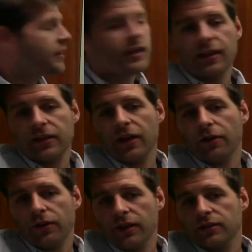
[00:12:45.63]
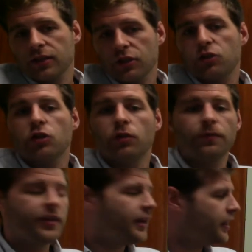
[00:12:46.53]
think that they are things that
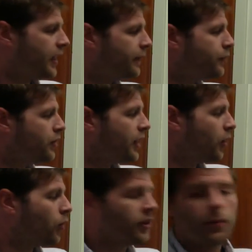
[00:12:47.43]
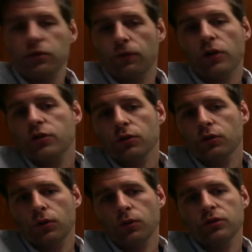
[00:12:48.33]
they're one of the most versatile
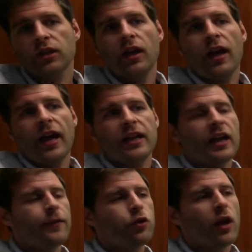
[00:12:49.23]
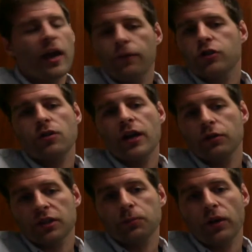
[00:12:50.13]
tools, and if you're ever trying to
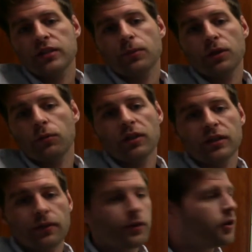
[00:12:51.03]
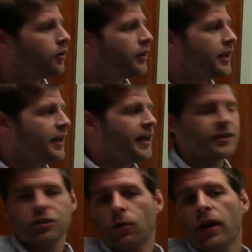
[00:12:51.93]
explain something really difficult,
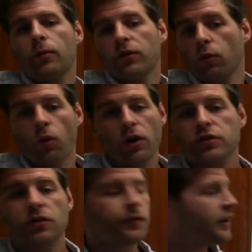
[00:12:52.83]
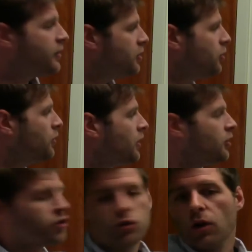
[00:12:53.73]
it's great when the words are failing you
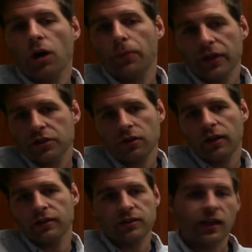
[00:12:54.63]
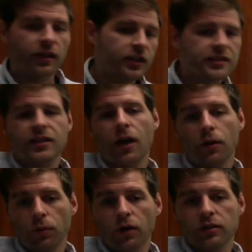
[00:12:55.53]
to draw a picture and say, this is how it
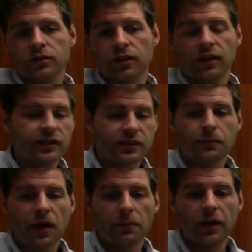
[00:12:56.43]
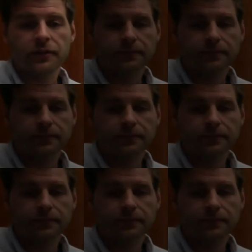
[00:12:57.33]
works, at least in my mind.